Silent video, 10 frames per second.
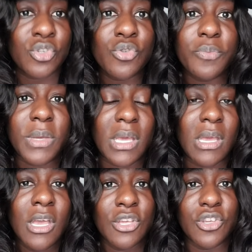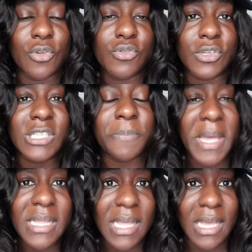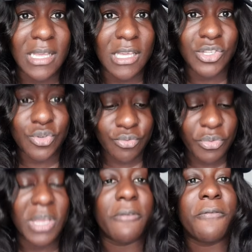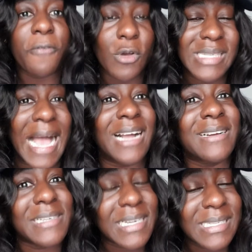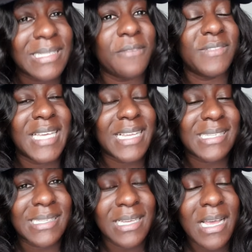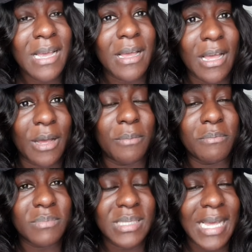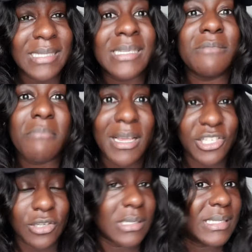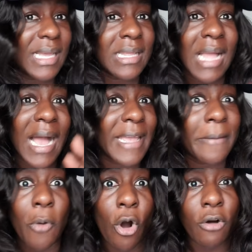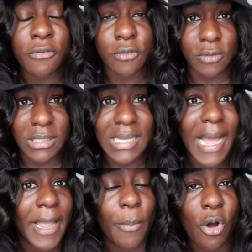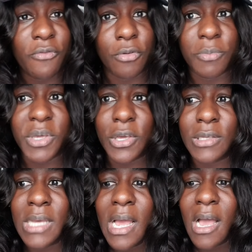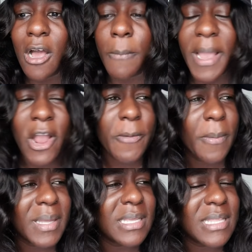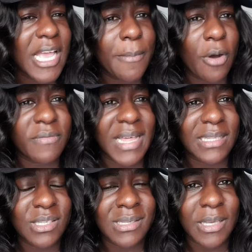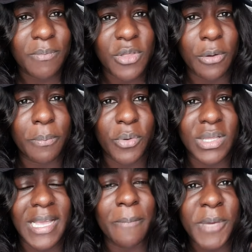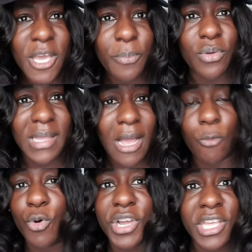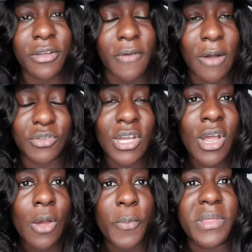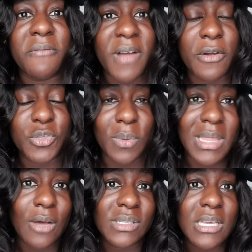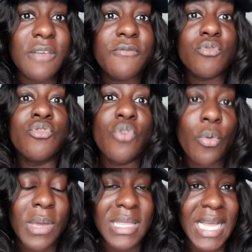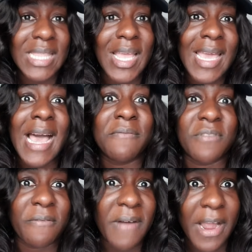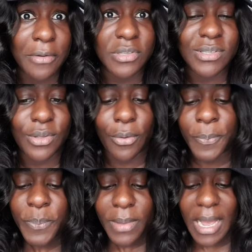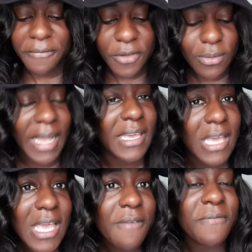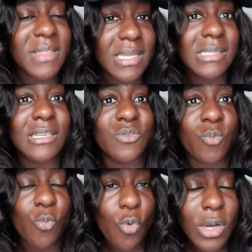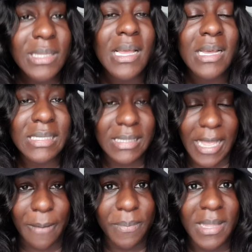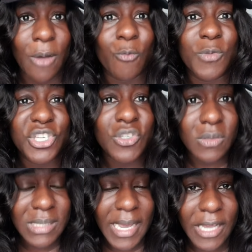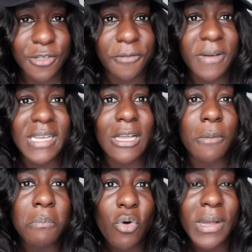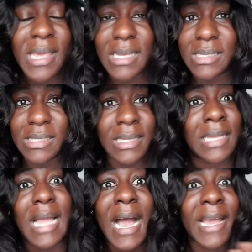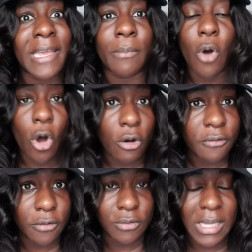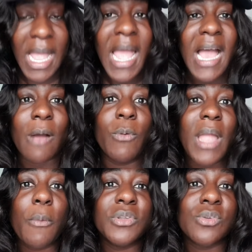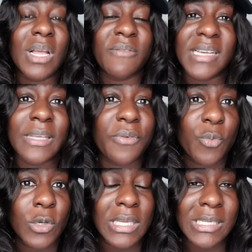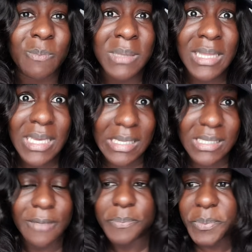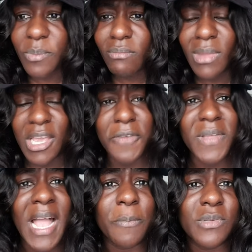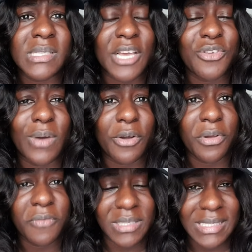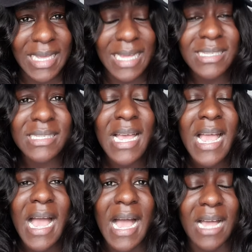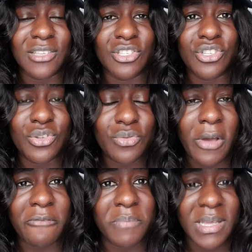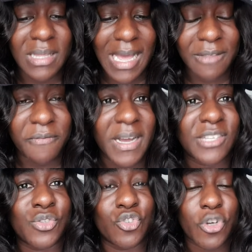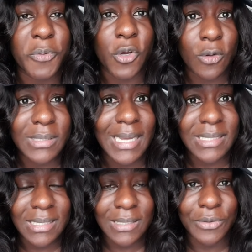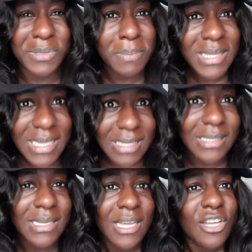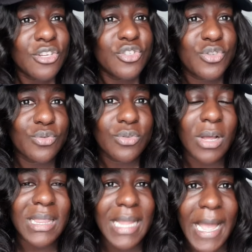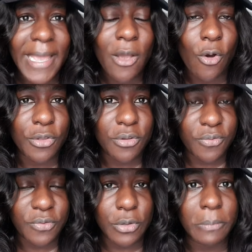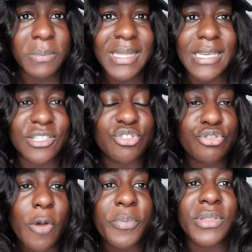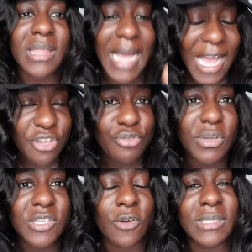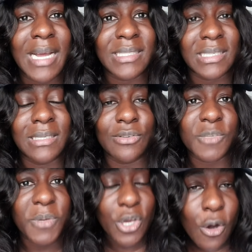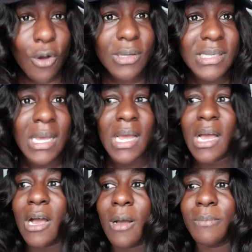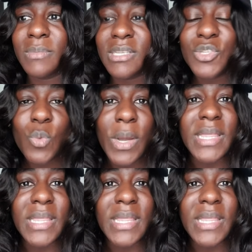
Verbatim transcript: to be suspended is to reinforce aggressive testing measures, then I am all for it. I am all for it, because I can't remember the name of that symptom, but there are people now walking around with the virus without even knowing that they have the virus. So I feel like if this is one step that we should take to find out more cases, then I am all for it. And what I want to advise everyone is, please, if it happens that you are going for the test and you have been advised to drop your contact details, please do not lie on the form. Please drop the accurate contact details, because this will